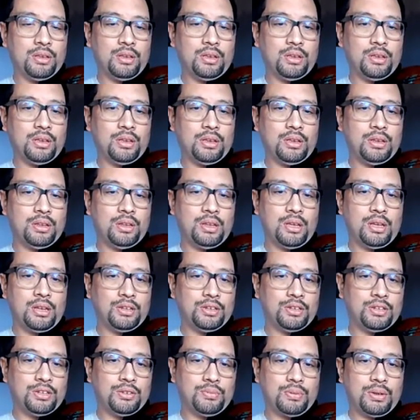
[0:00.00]
and not
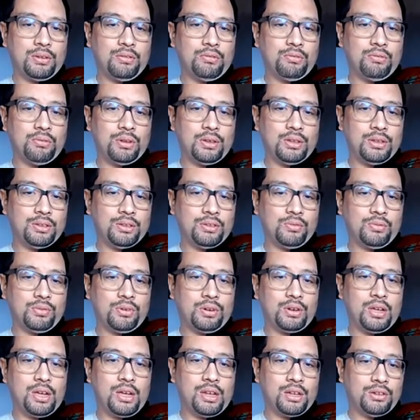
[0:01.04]
just my wrist. We're
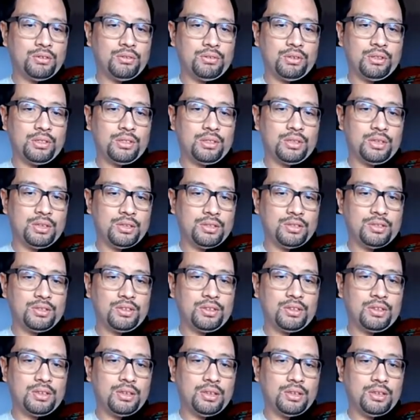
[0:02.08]
not doing this.
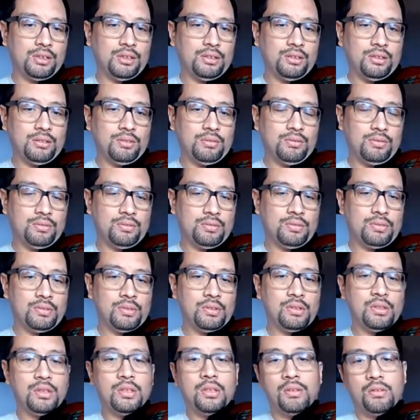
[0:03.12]

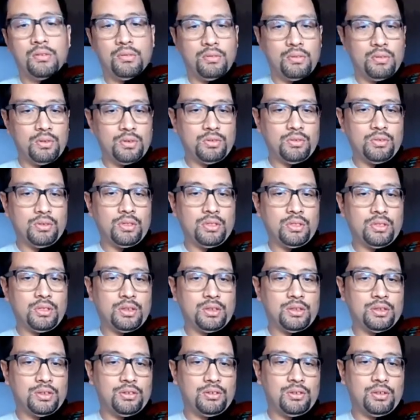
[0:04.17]
We're doing
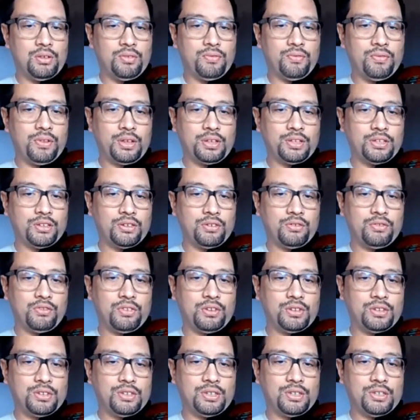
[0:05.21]
this. You can flex your
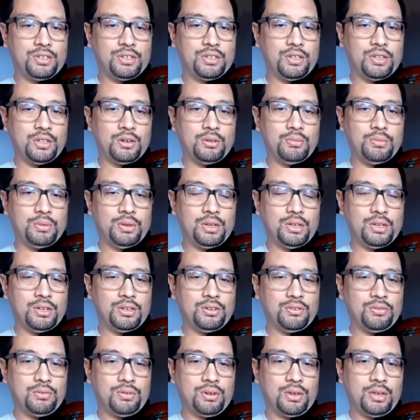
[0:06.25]
wrist just a little bit
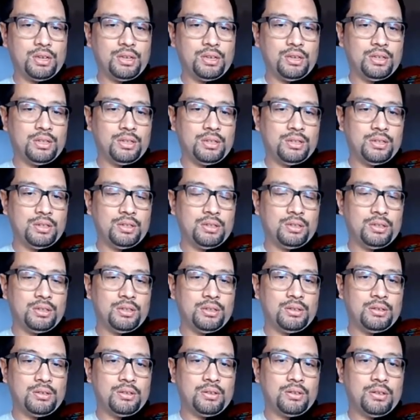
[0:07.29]
each way.
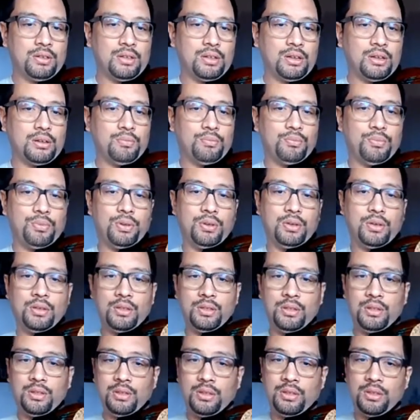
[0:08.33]
Up
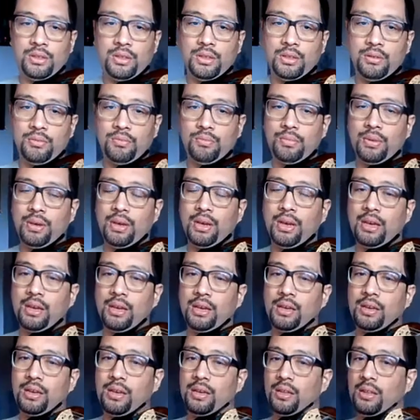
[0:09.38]
and
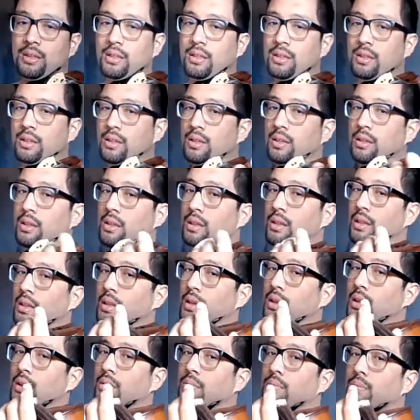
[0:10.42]
back.
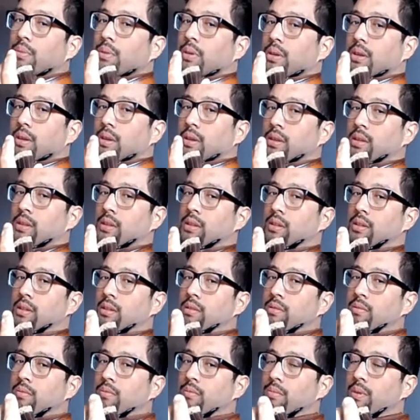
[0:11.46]
Up,
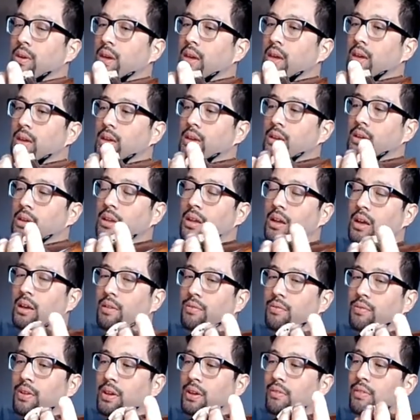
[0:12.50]
back. High
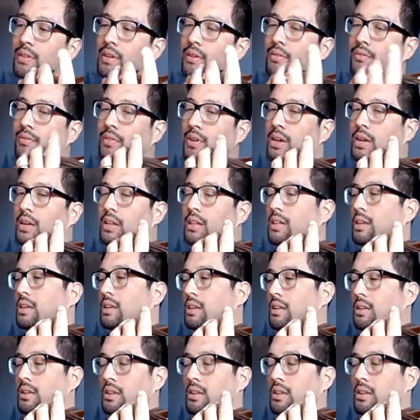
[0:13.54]
five that violin.